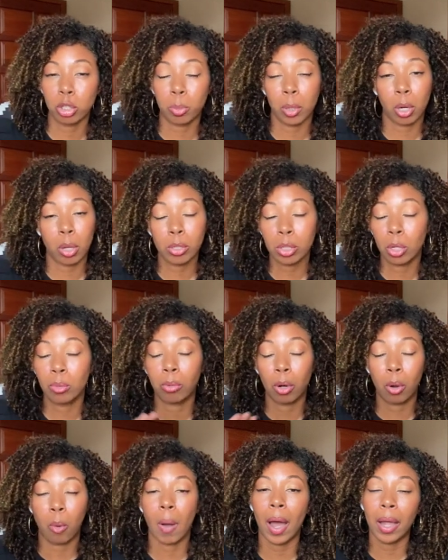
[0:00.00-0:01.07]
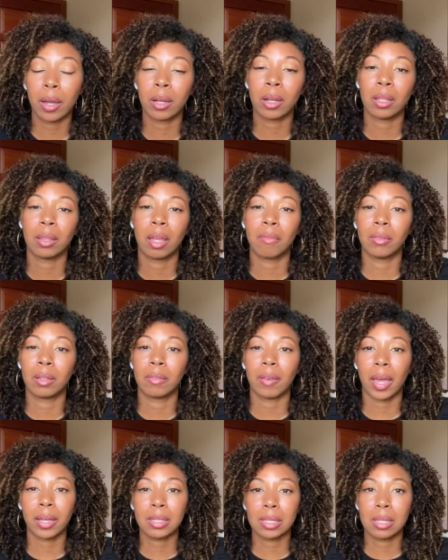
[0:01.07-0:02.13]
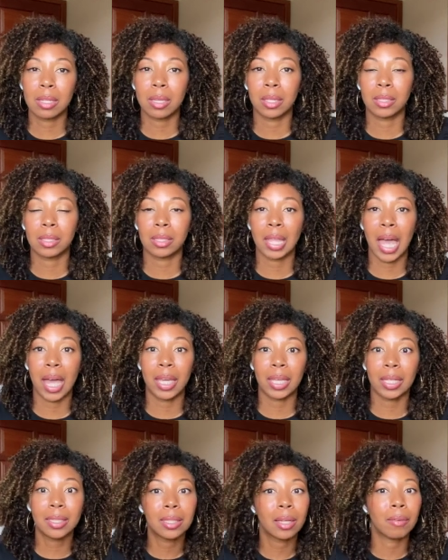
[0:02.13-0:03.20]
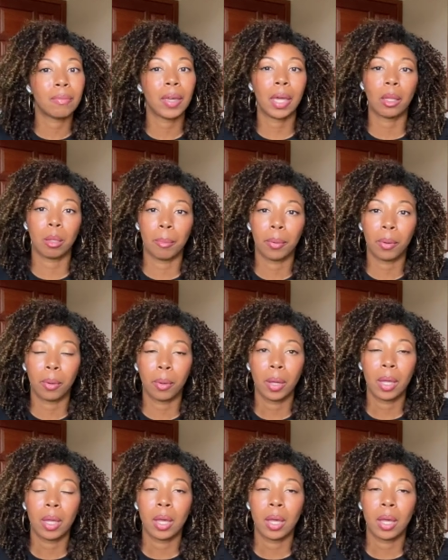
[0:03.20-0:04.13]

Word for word: but also require a level of excellence that is available